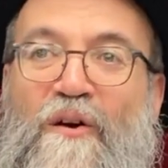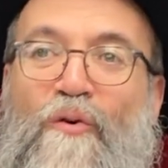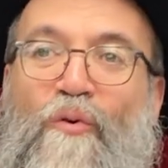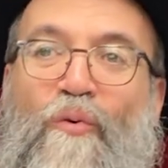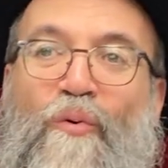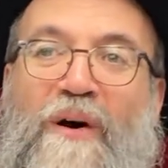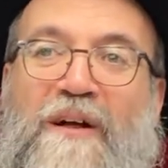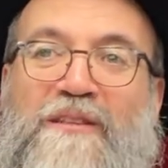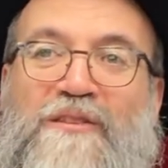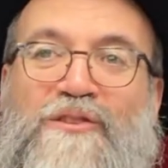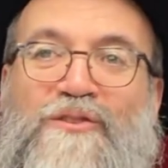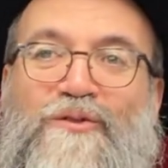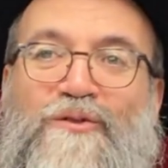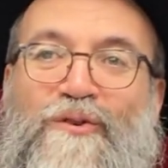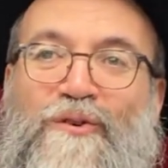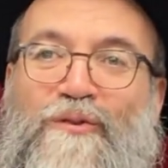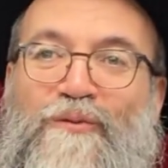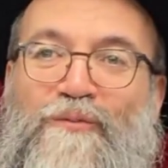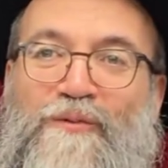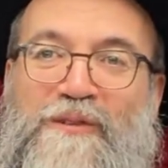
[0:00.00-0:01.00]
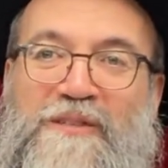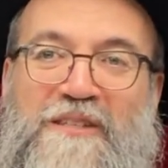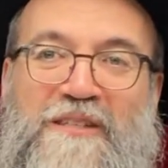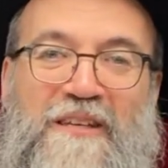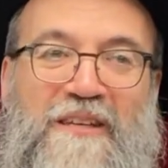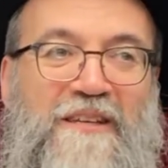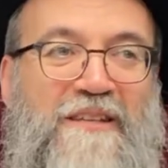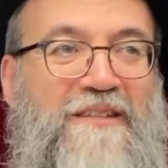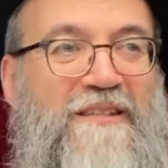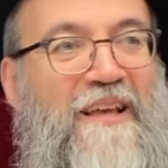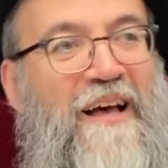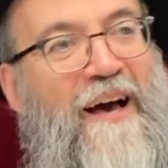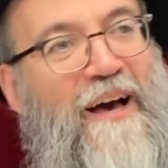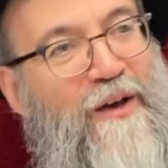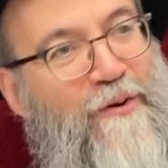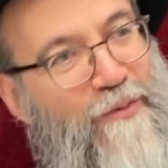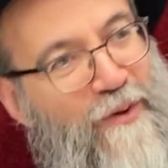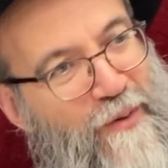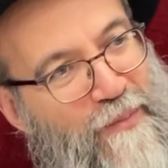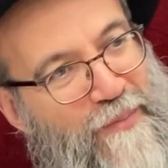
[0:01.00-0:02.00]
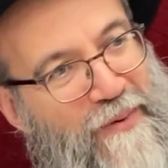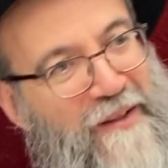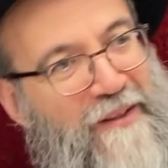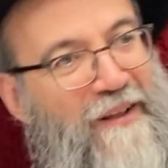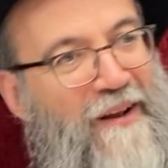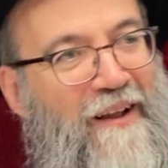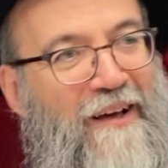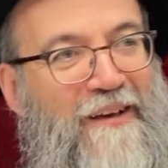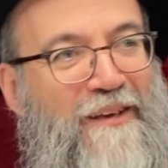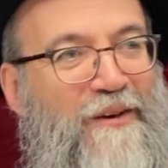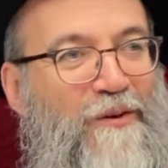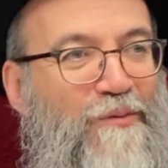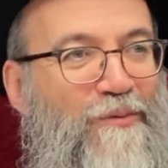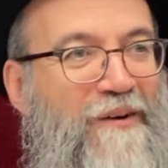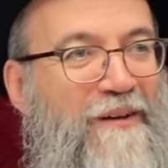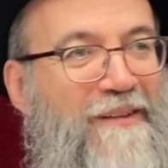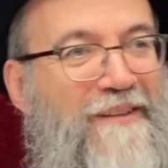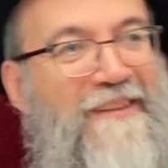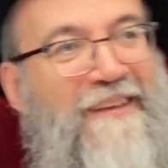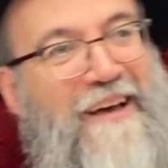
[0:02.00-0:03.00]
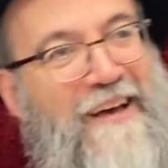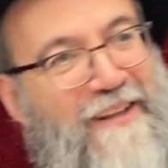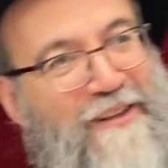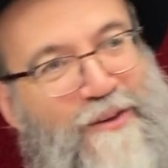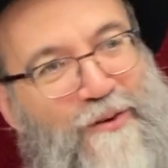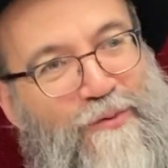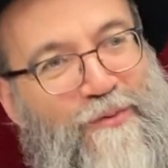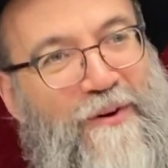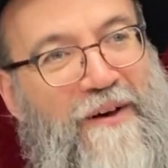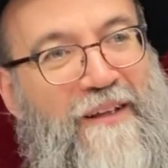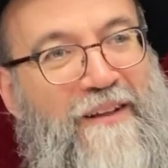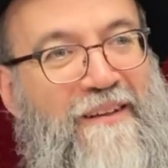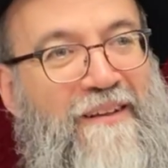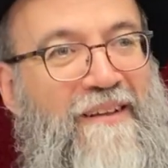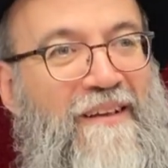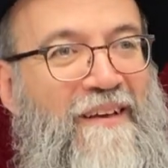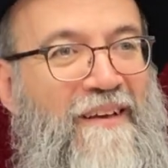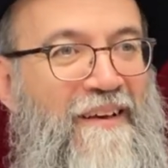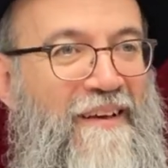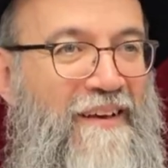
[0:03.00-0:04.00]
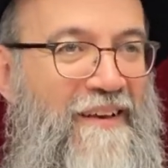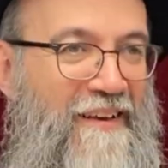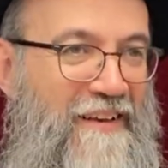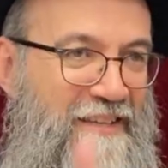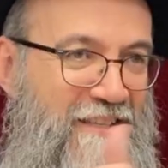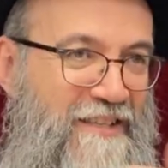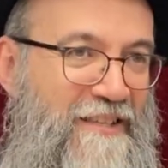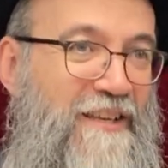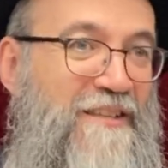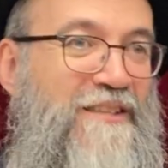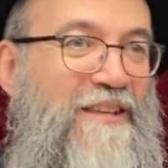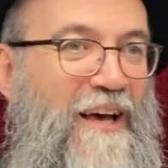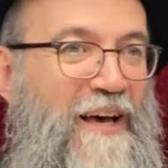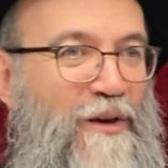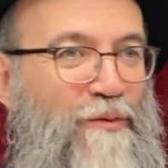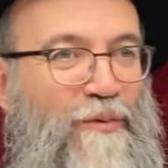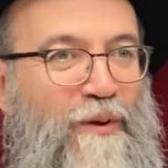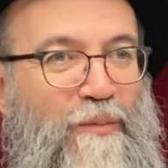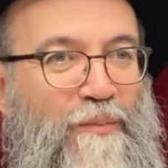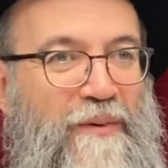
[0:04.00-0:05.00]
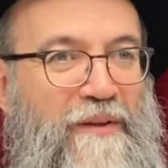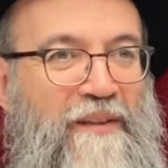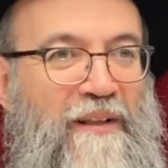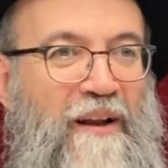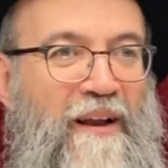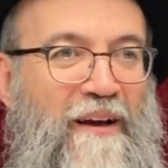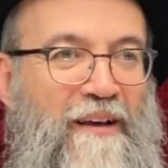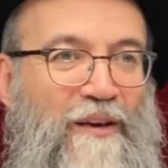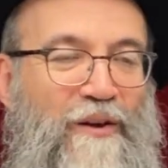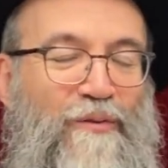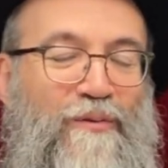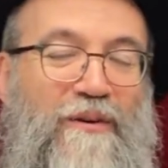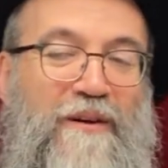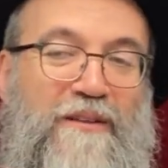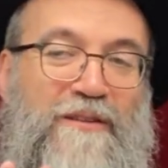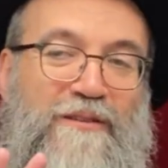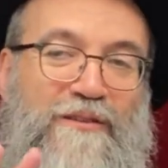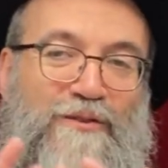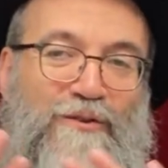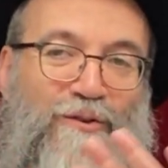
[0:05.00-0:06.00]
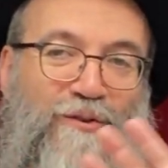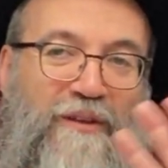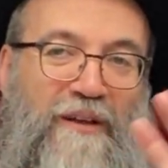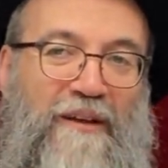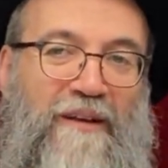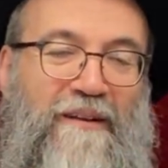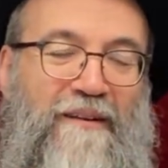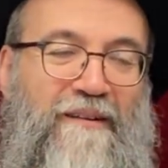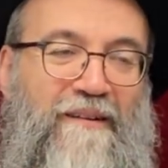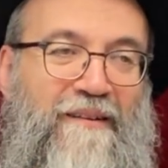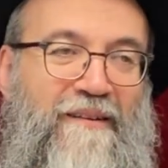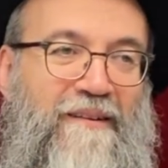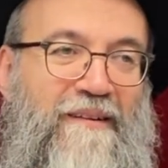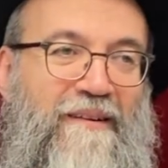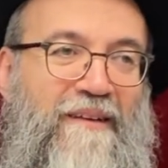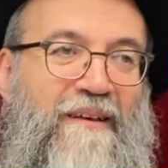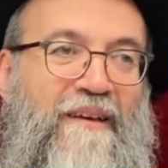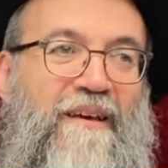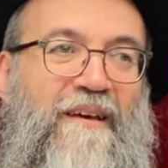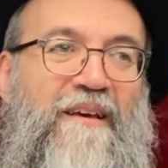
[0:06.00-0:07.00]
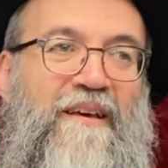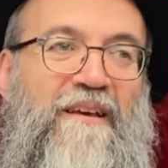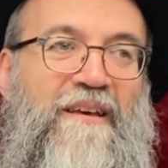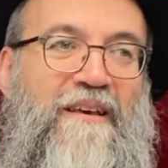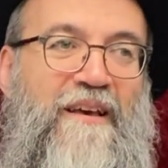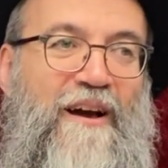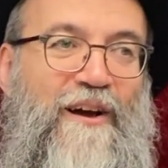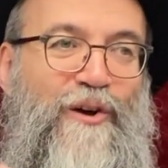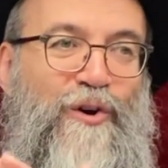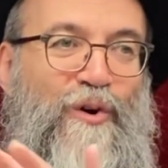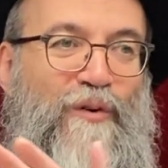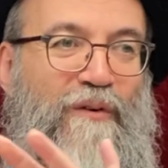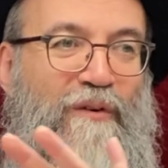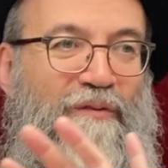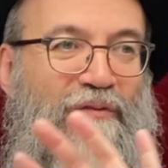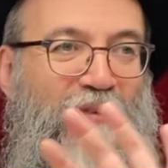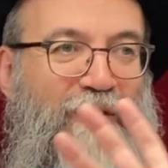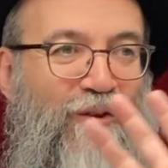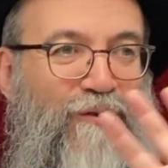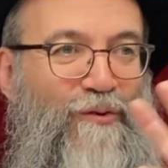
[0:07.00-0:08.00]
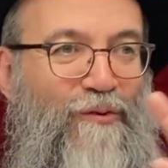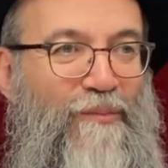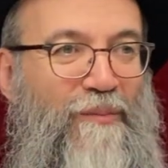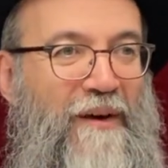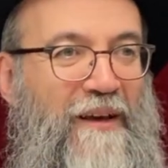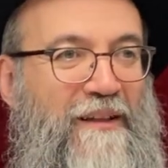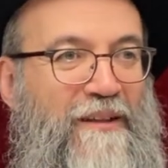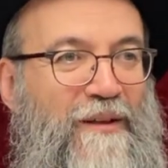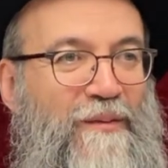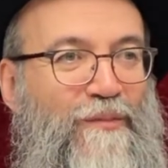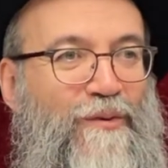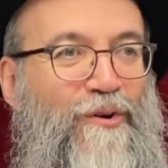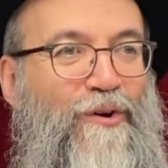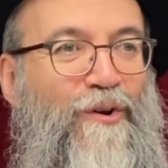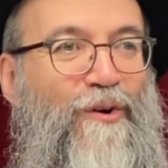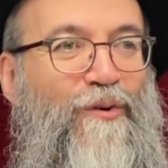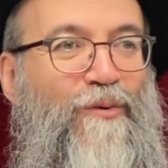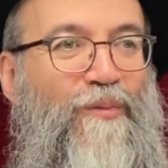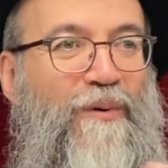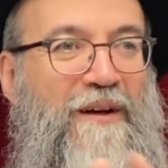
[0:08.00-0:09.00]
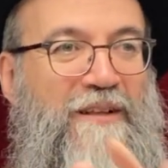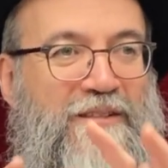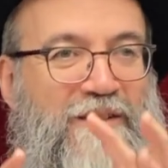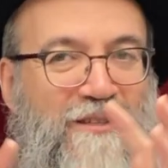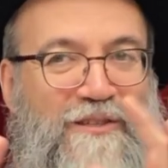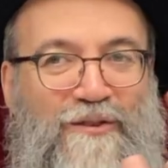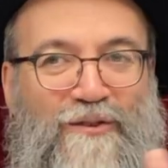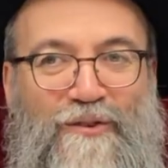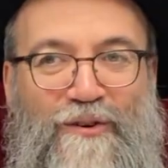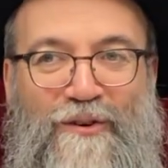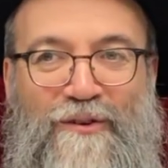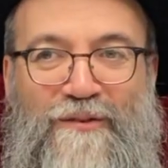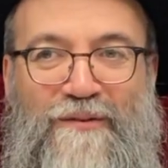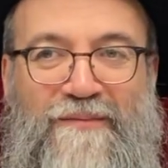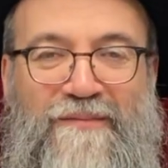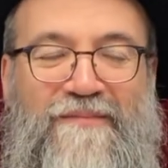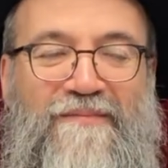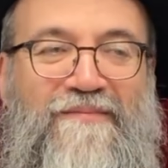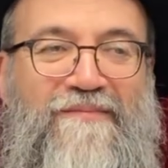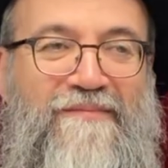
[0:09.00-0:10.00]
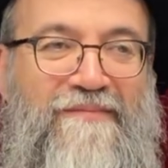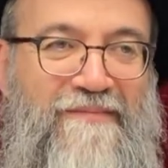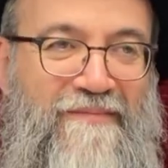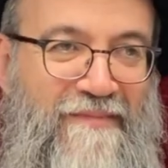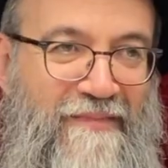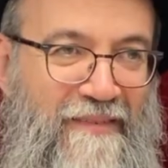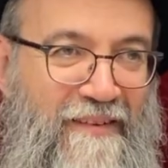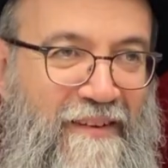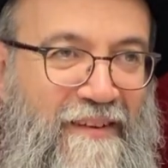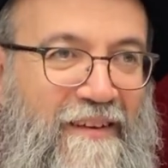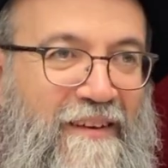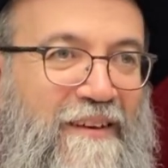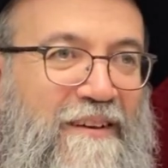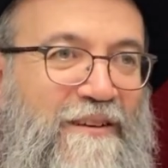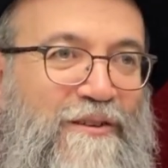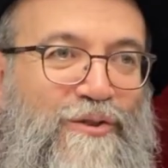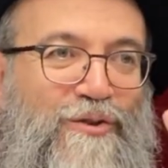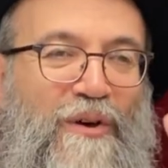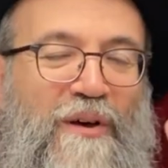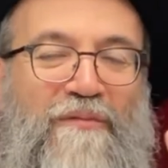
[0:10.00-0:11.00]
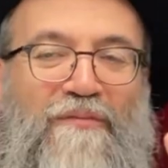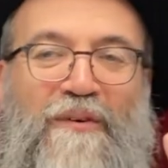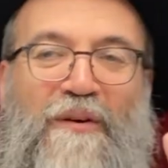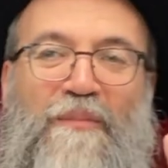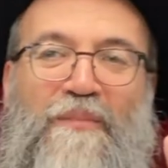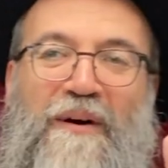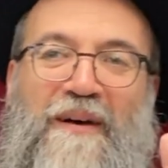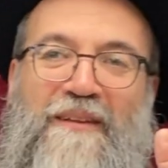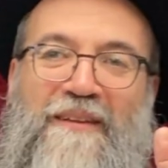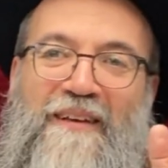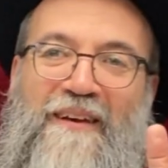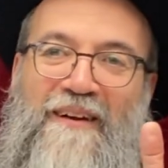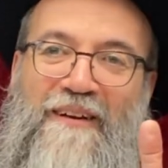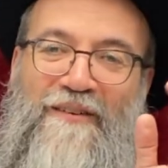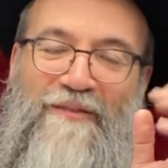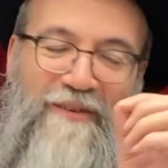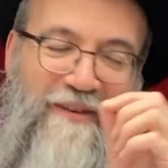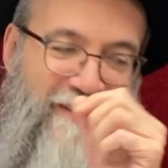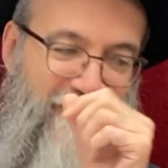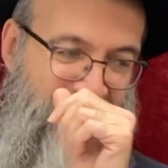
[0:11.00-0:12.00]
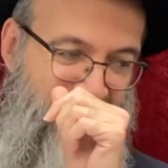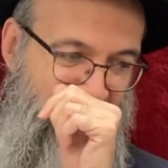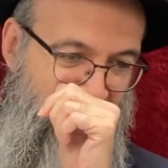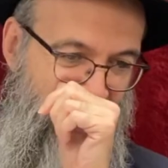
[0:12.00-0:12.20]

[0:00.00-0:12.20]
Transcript: One stone what says, "I will be the lucky one." The other one says, "I will be the lucky one." So then Yaakov Avinu made them all one stone. So everybody agreed.